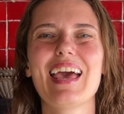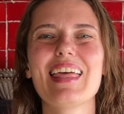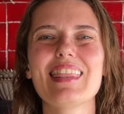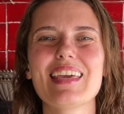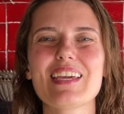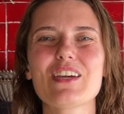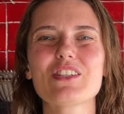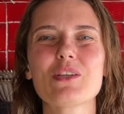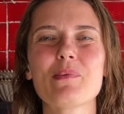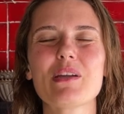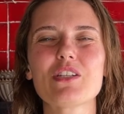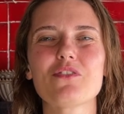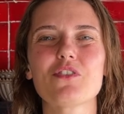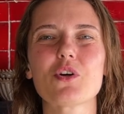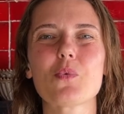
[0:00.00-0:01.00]
Thank you so much
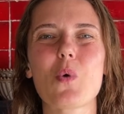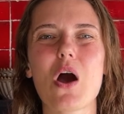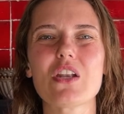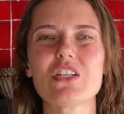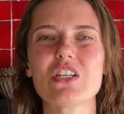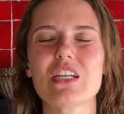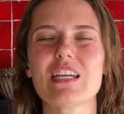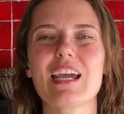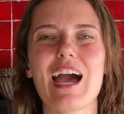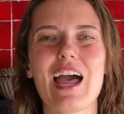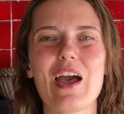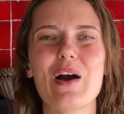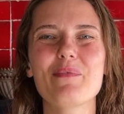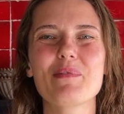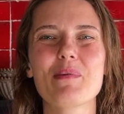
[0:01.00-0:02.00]
for watching. I
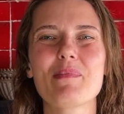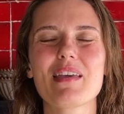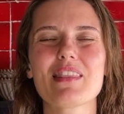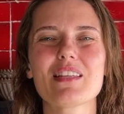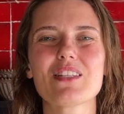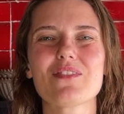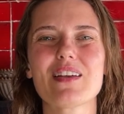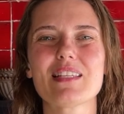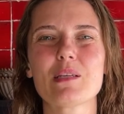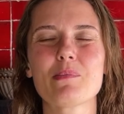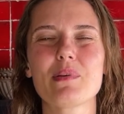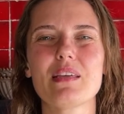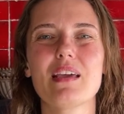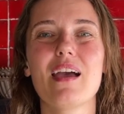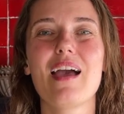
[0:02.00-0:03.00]
hope you make this
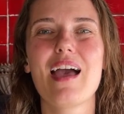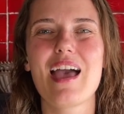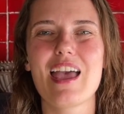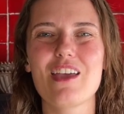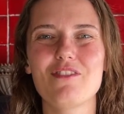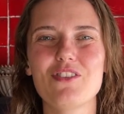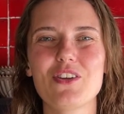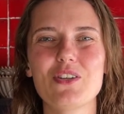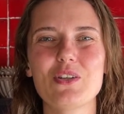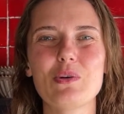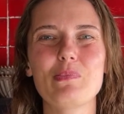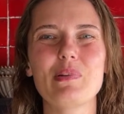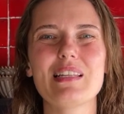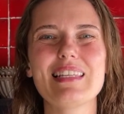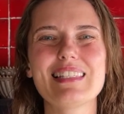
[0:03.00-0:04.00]
recipe. If you do,
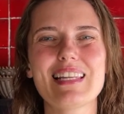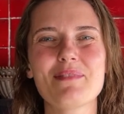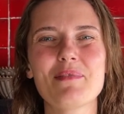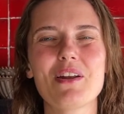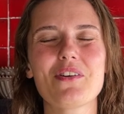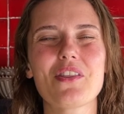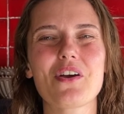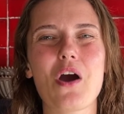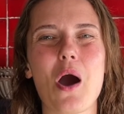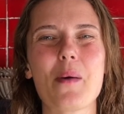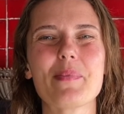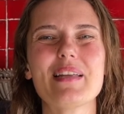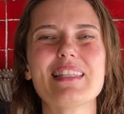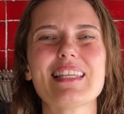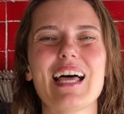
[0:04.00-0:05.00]
please let me know in the
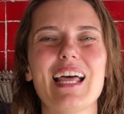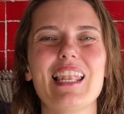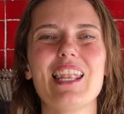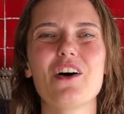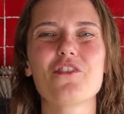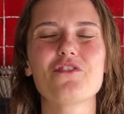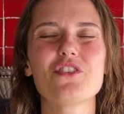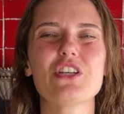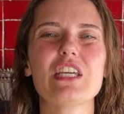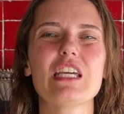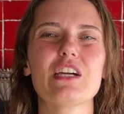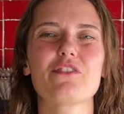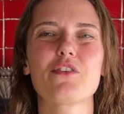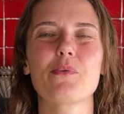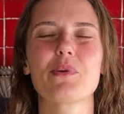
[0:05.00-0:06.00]
comments. I love to
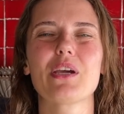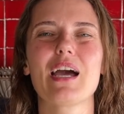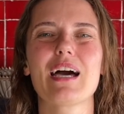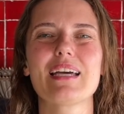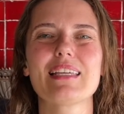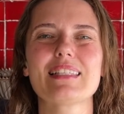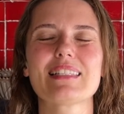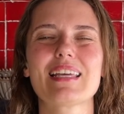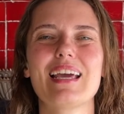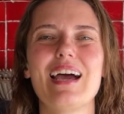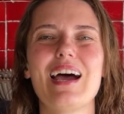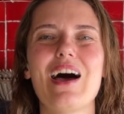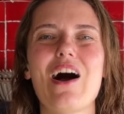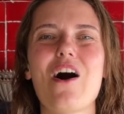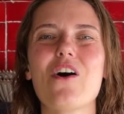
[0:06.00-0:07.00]
hear from you guys.
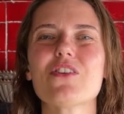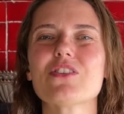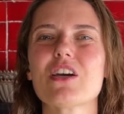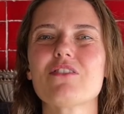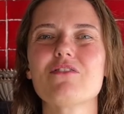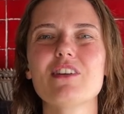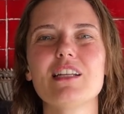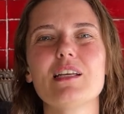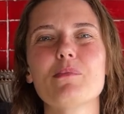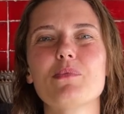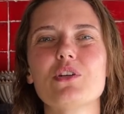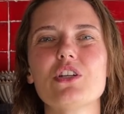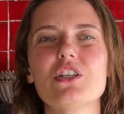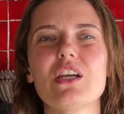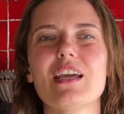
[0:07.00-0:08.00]
Also, I really
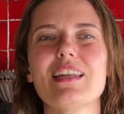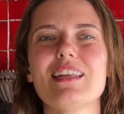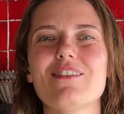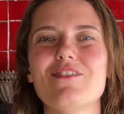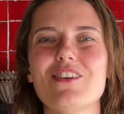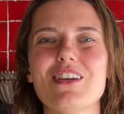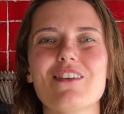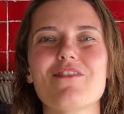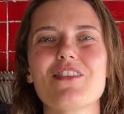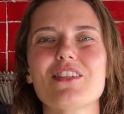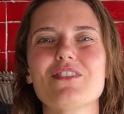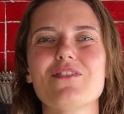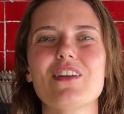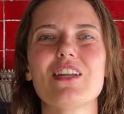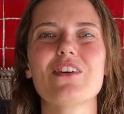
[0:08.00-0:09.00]
appreciate if you give this
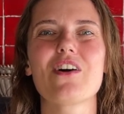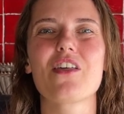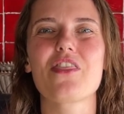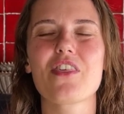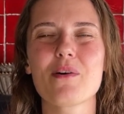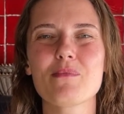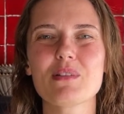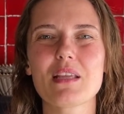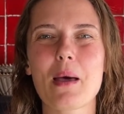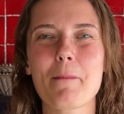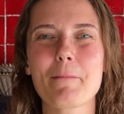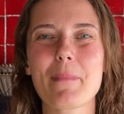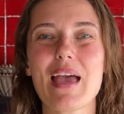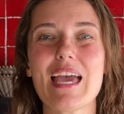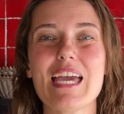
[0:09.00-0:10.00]
video a thumbs
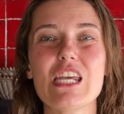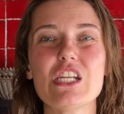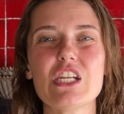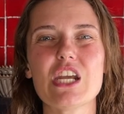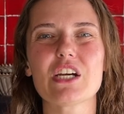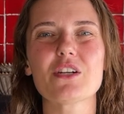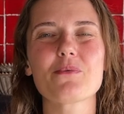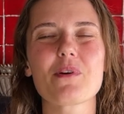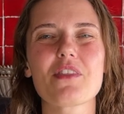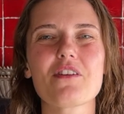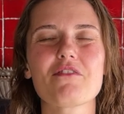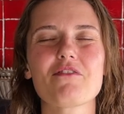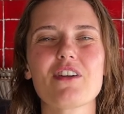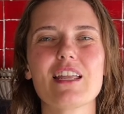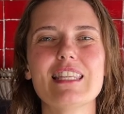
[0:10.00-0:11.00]
up, share it with your
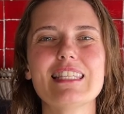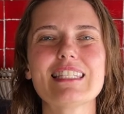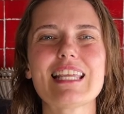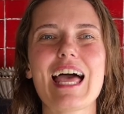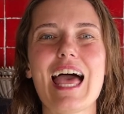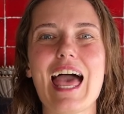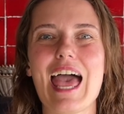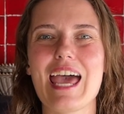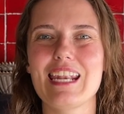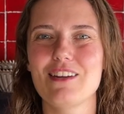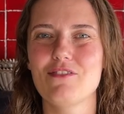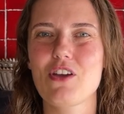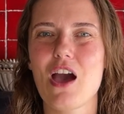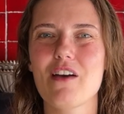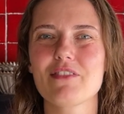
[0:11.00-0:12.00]
friends, and if
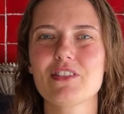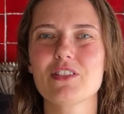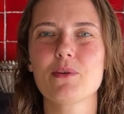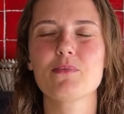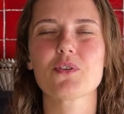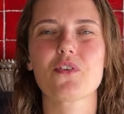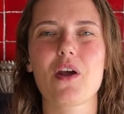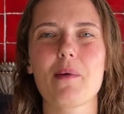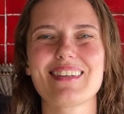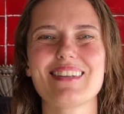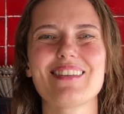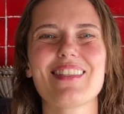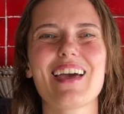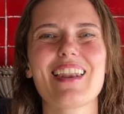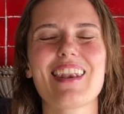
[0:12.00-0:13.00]
you haven't subscribed, do
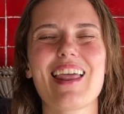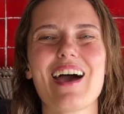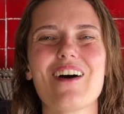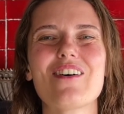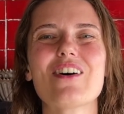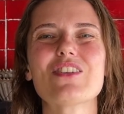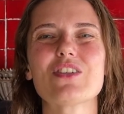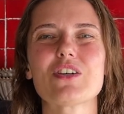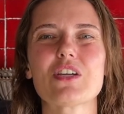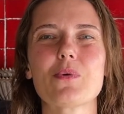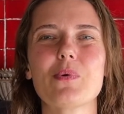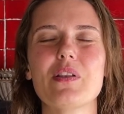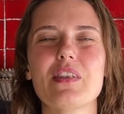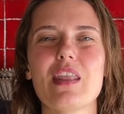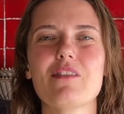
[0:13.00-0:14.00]
that now so you will
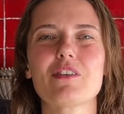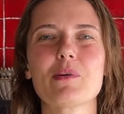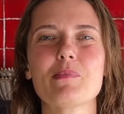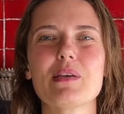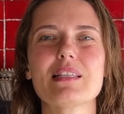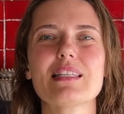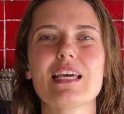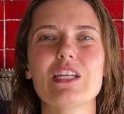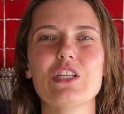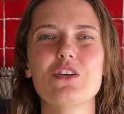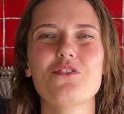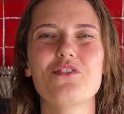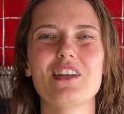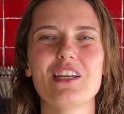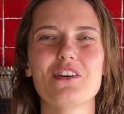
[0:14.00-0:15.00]
never miss a new
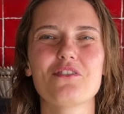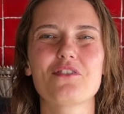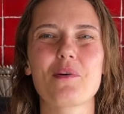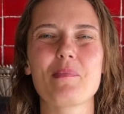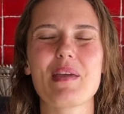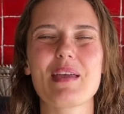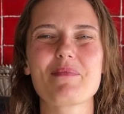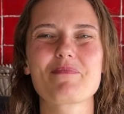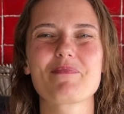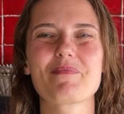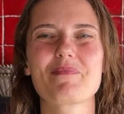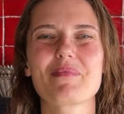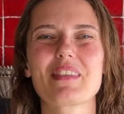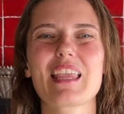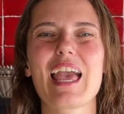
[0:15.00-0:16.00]
video from me.
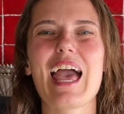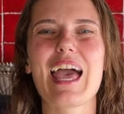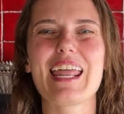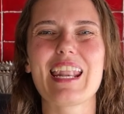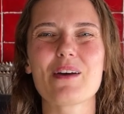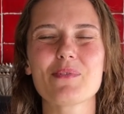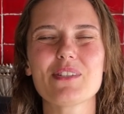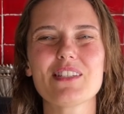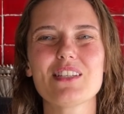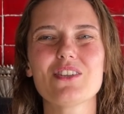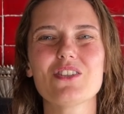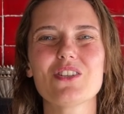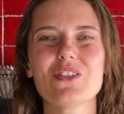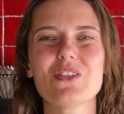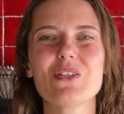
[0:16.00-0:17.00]
And I will see you
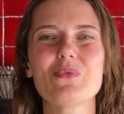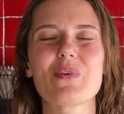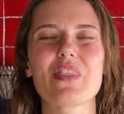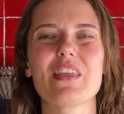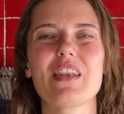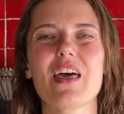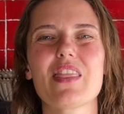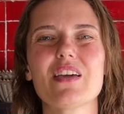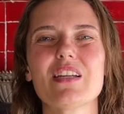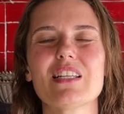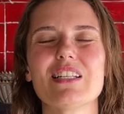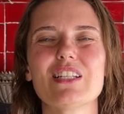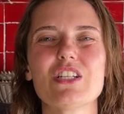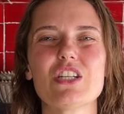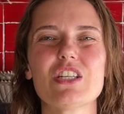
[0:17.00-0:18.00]
soon with another
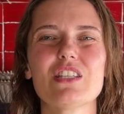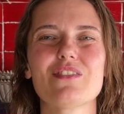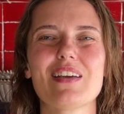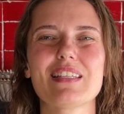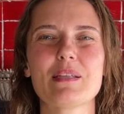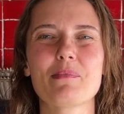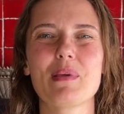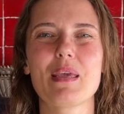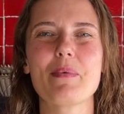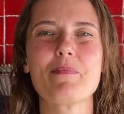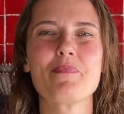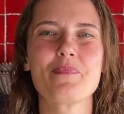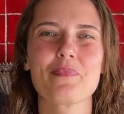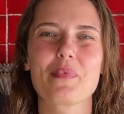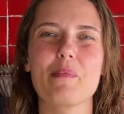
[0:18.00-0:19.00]
delicious recipe.
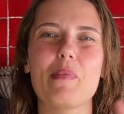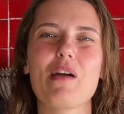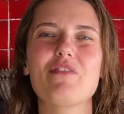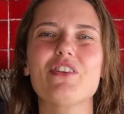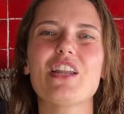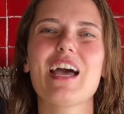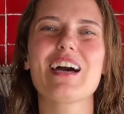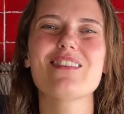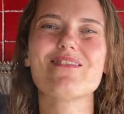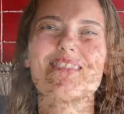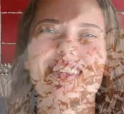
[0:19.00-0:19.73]
Bye for now.